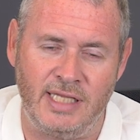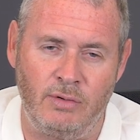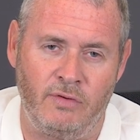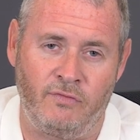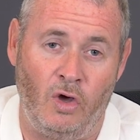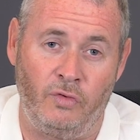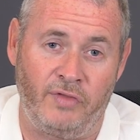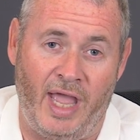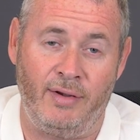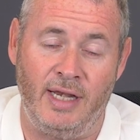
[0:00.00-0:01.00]
they would have gone
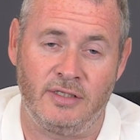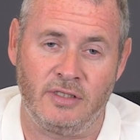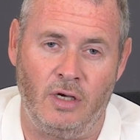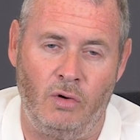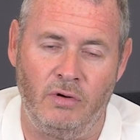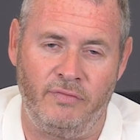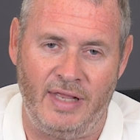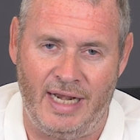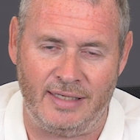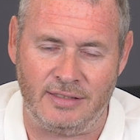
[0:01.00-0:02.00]
down into the whole of the
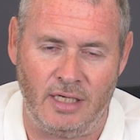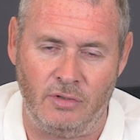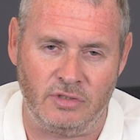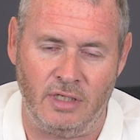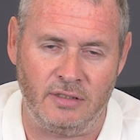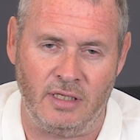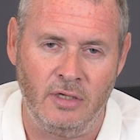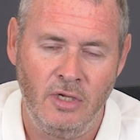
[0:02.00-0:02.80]
Atlantic Ocean